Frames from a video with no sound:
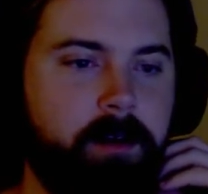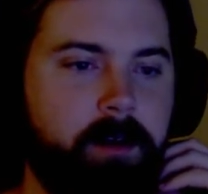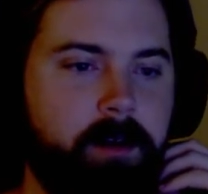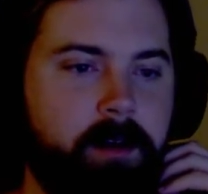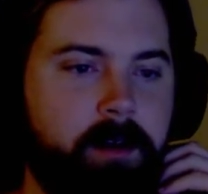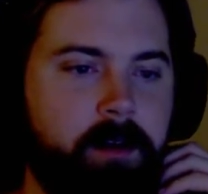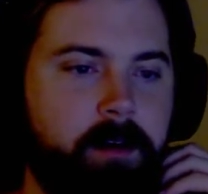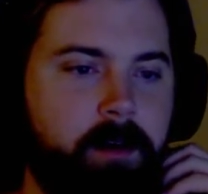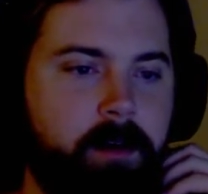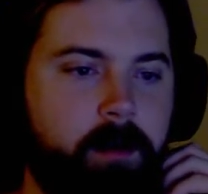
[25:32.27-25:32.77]

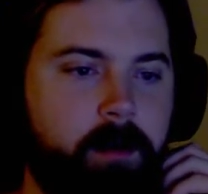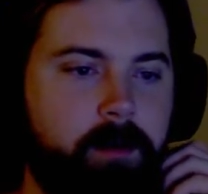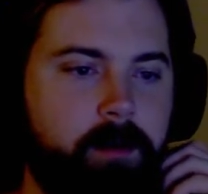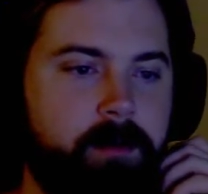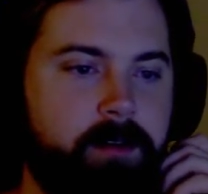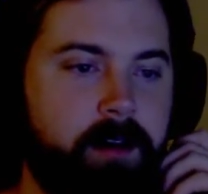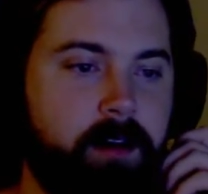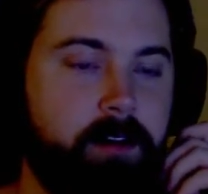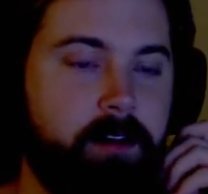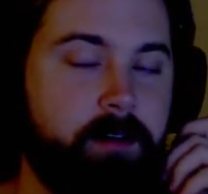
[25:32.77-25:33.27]
No,
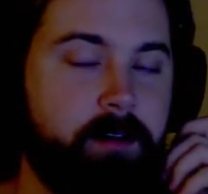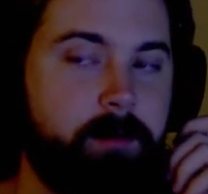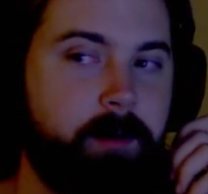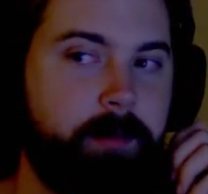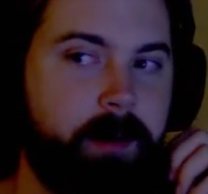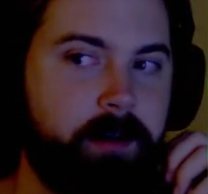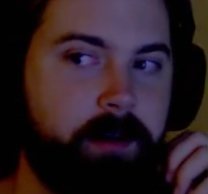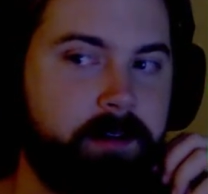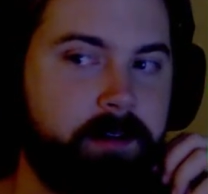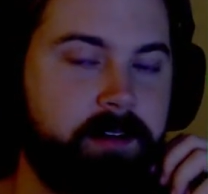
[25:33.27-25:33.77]
tell them
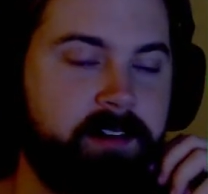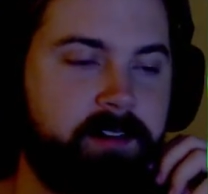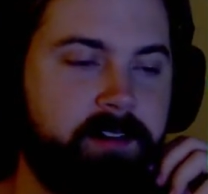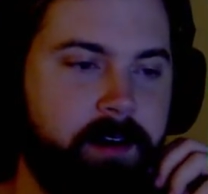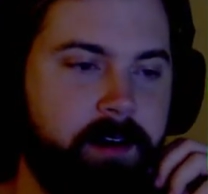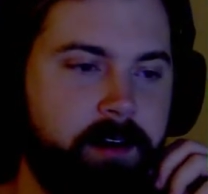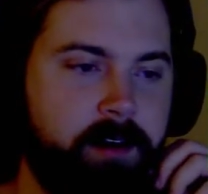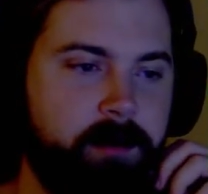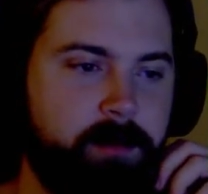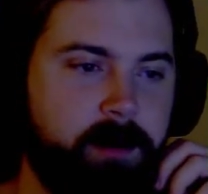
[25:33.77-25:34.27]
about the
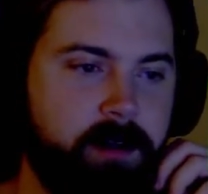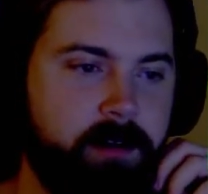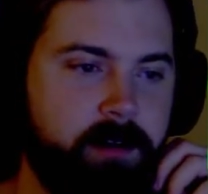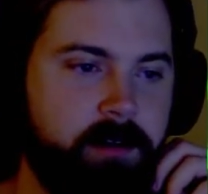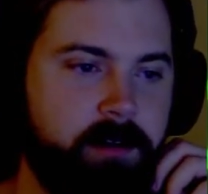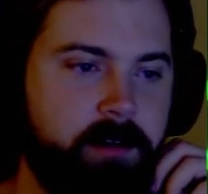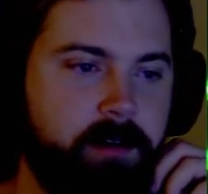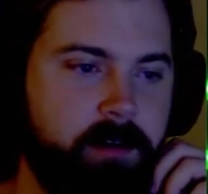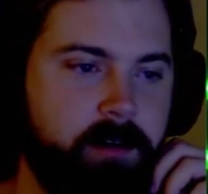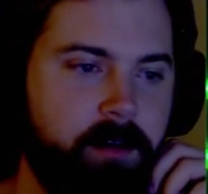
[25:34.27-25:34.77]
skinned men.
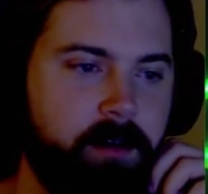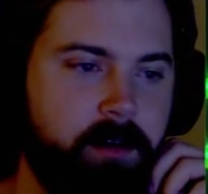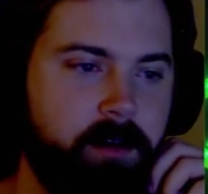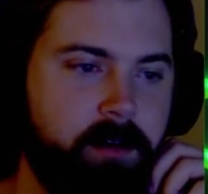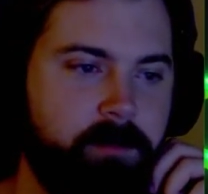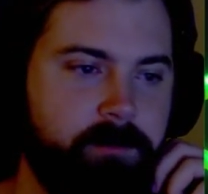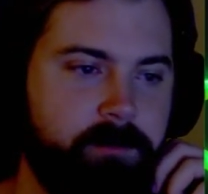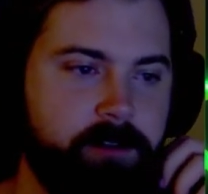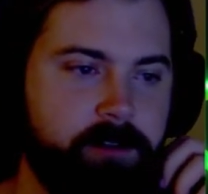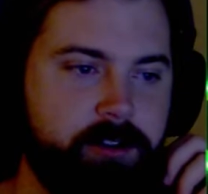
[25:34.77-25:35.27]

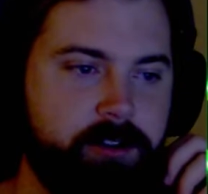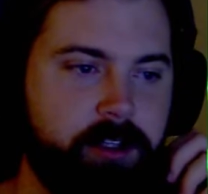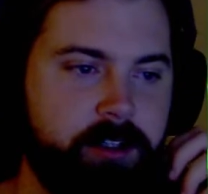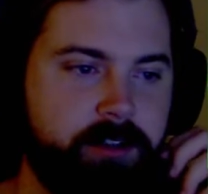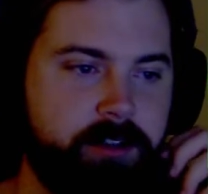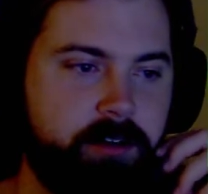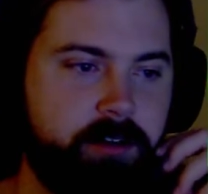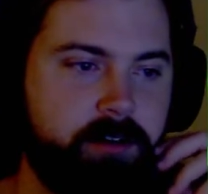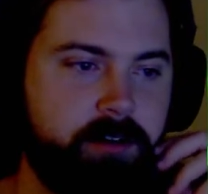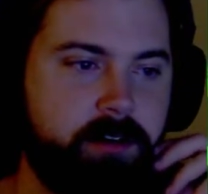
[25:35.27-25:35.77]
Phil
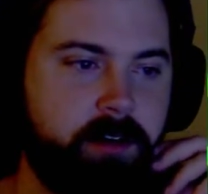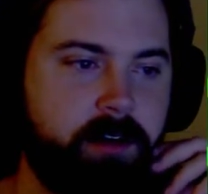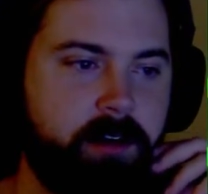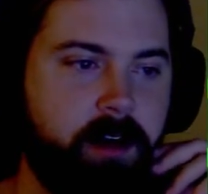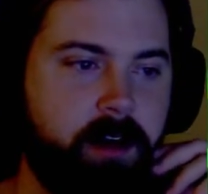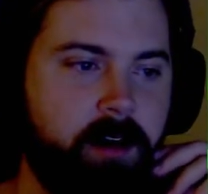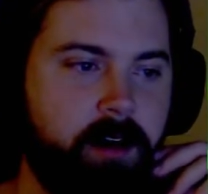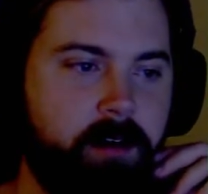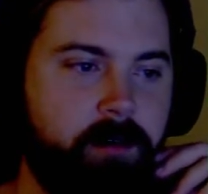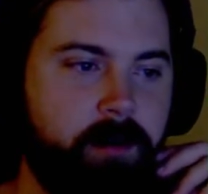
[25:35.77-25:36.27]
gestured to the
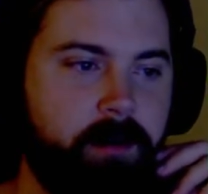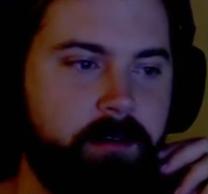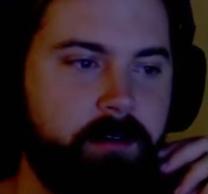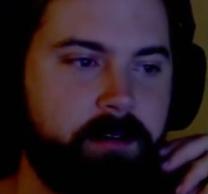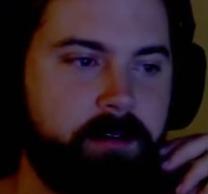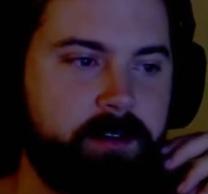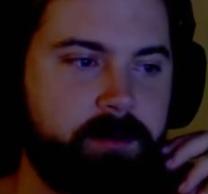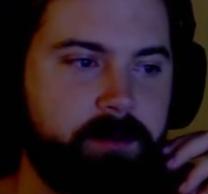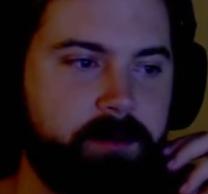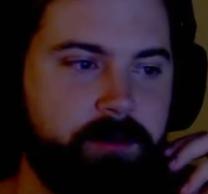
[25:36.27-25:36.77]
air around
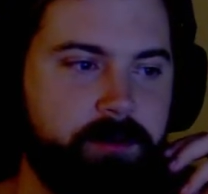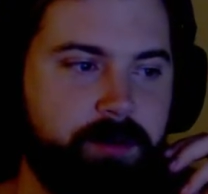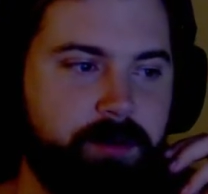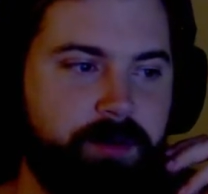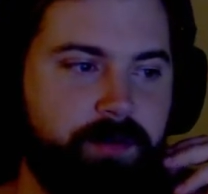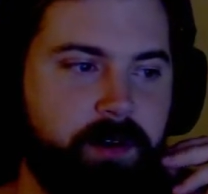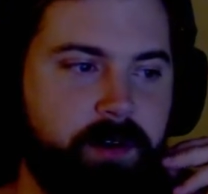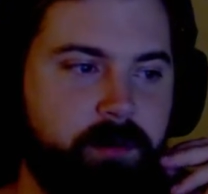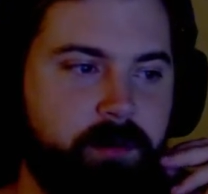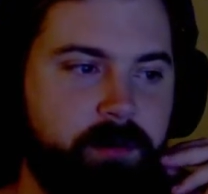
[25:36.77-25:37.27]
us, which was
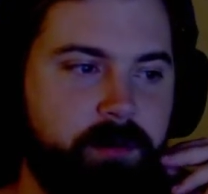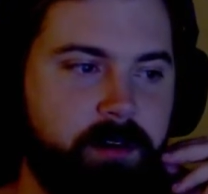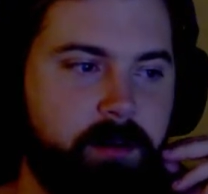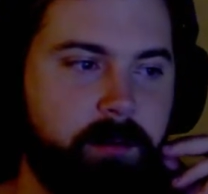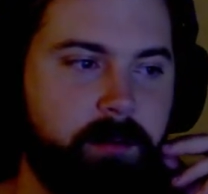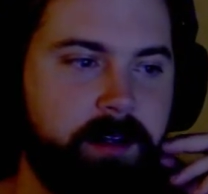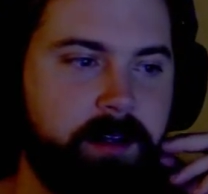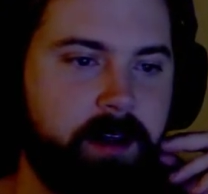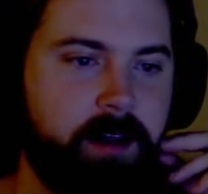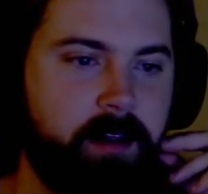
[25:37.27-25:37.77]
filled with the
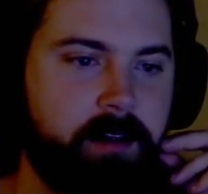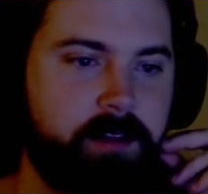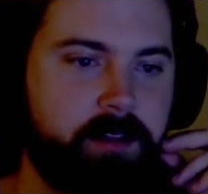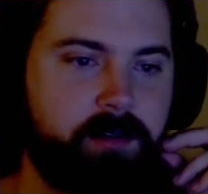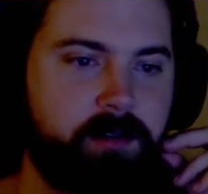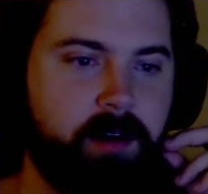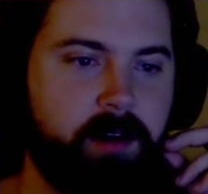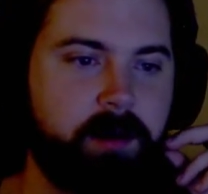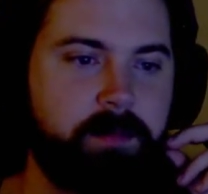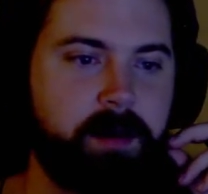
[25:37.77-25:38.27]
metallic
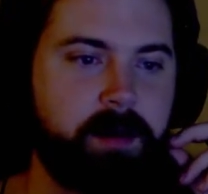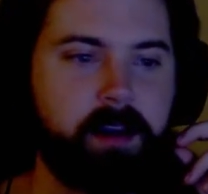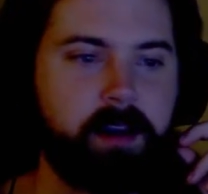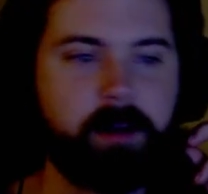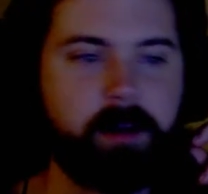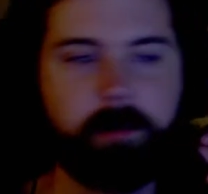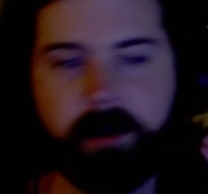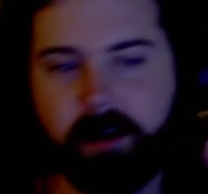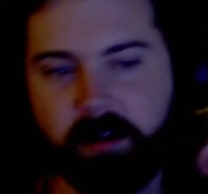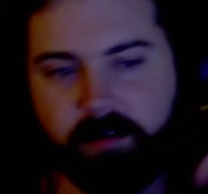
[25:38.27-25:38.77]
scraping
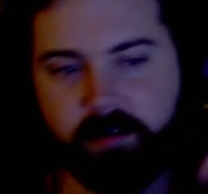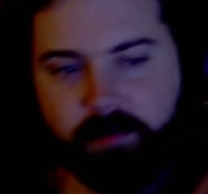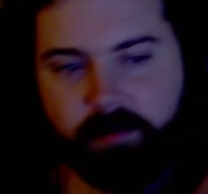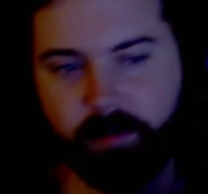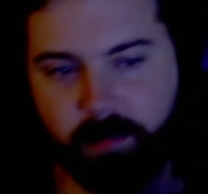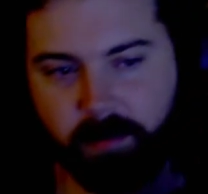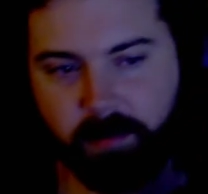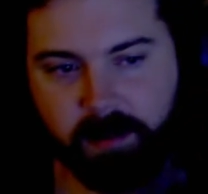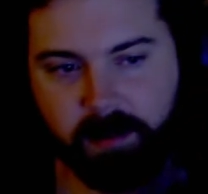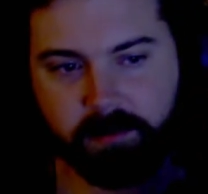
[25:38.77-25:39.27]
coming down from
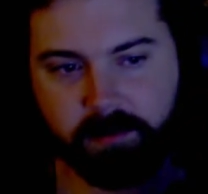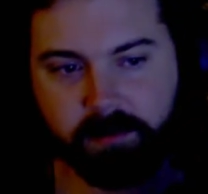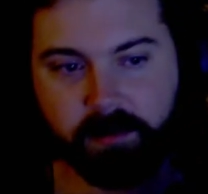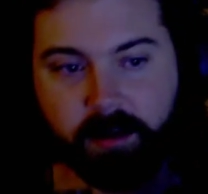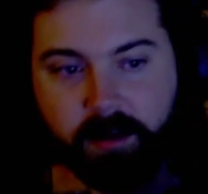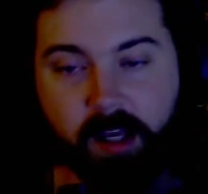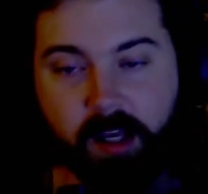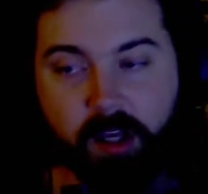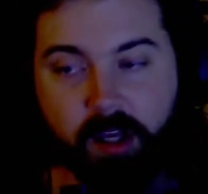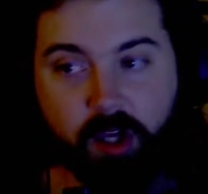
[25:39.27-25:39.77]
the mountain.
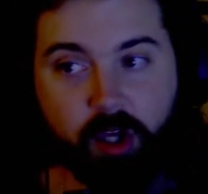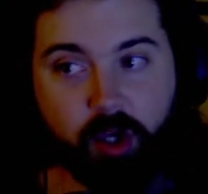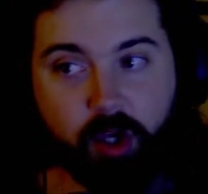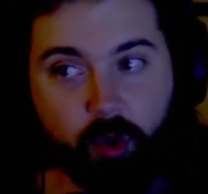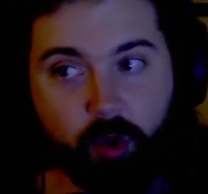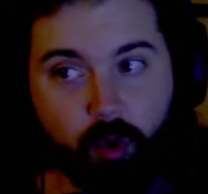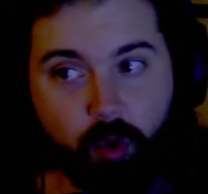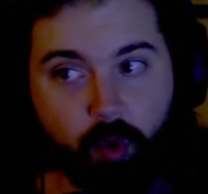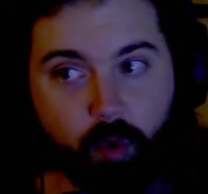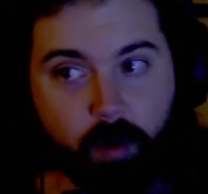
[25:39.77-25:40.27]

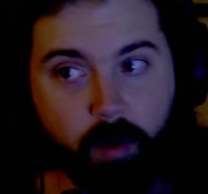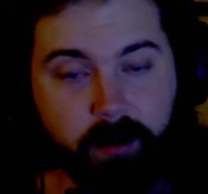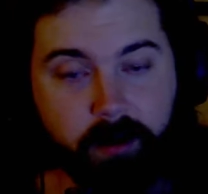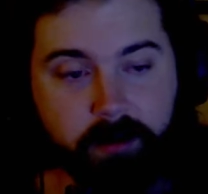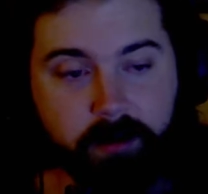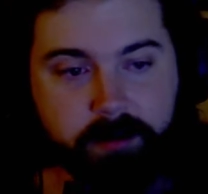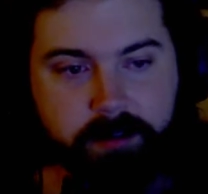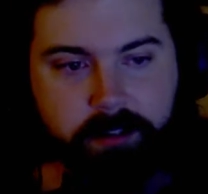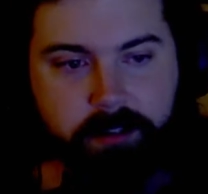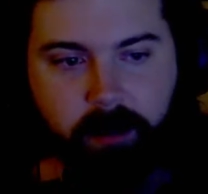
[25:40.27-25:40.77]
You
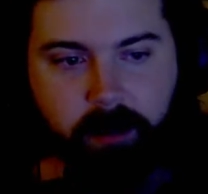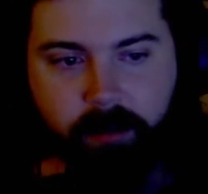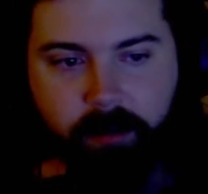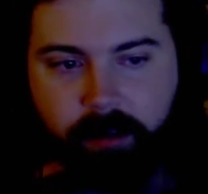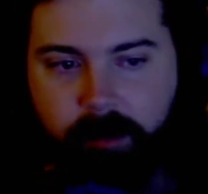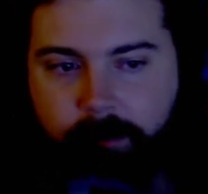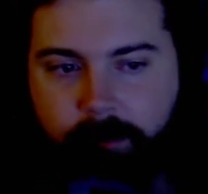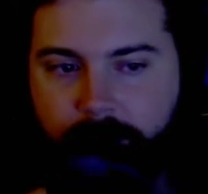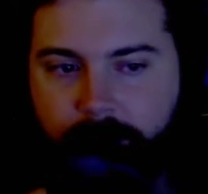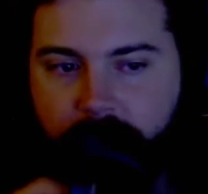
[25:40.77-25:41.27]
tell them.